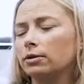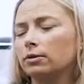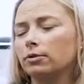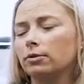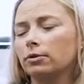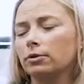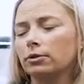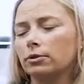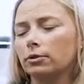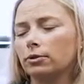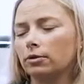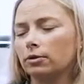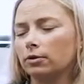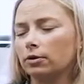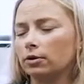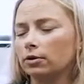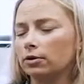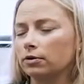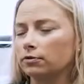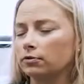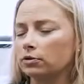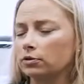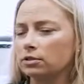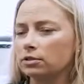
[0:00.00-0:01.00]
you know, with
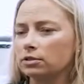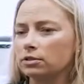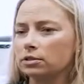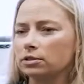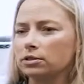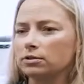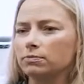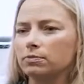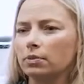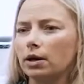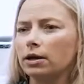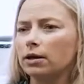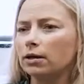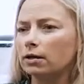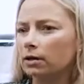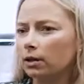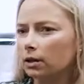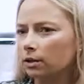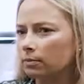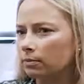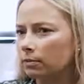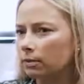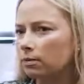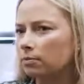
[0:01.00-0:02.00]
just spine
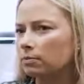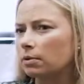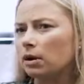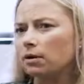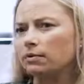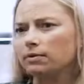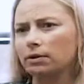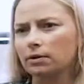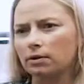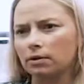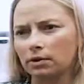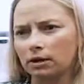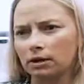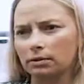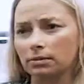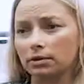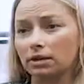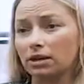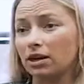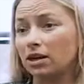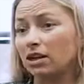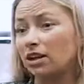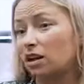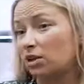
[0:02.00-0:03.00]
alignment, pelvic
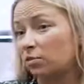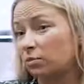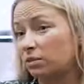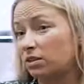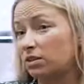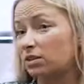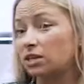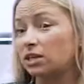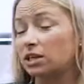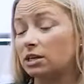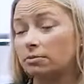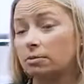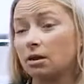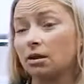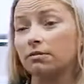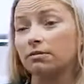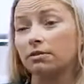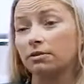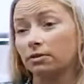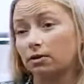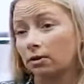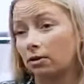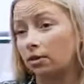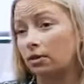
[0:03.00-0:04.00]
alignment, kind of helping to keep
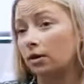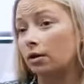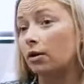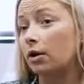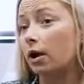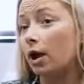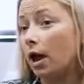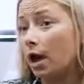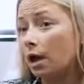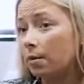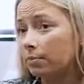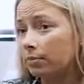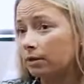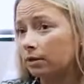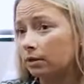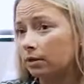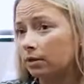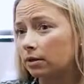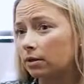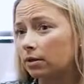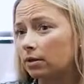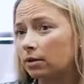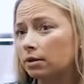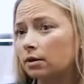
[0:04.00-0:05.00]
everything there
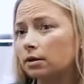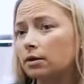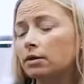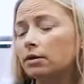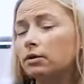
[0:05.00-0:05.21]
happy. Yeah.